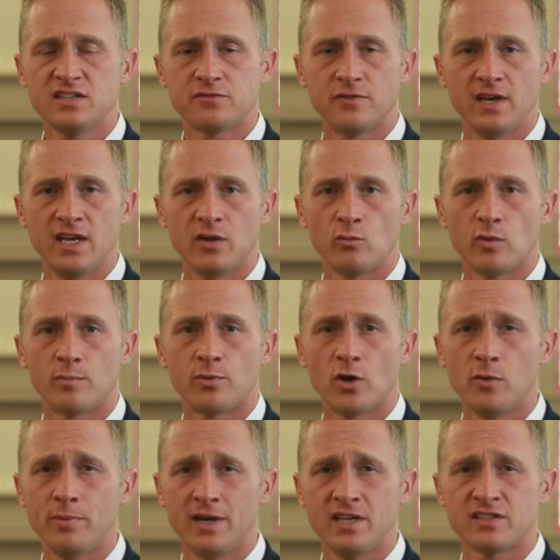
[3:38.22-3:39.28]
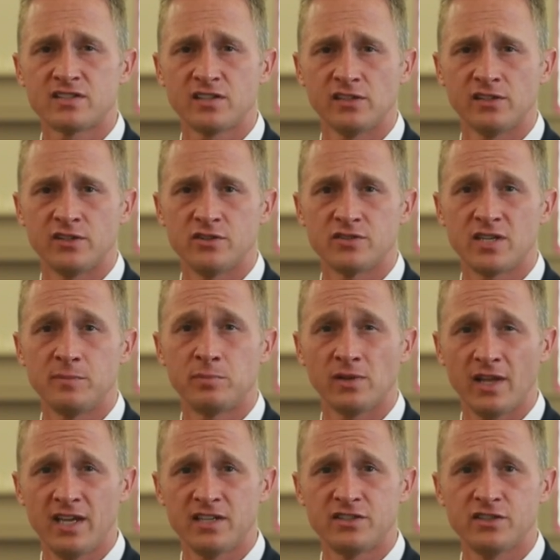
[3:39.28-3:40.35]
his van were propane cylinders he
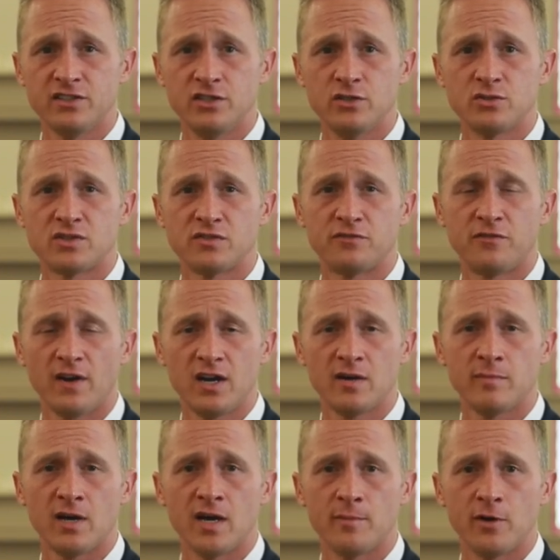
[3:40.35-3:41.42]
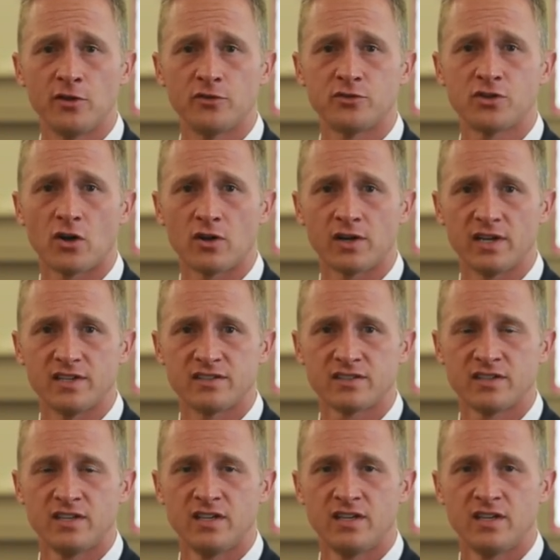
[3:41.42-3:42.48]
planned to use to firebomb other targets.